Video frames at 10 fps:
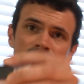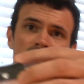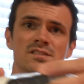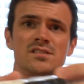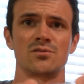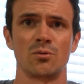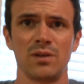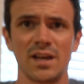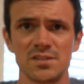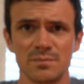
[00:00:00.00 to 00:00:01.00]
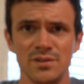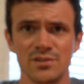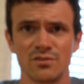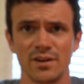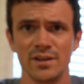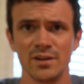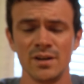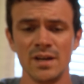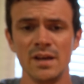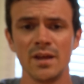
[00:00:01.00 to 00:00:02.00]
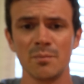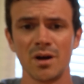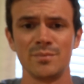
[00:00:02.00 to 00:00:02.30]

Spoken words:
It's this little plastic piece right here. And my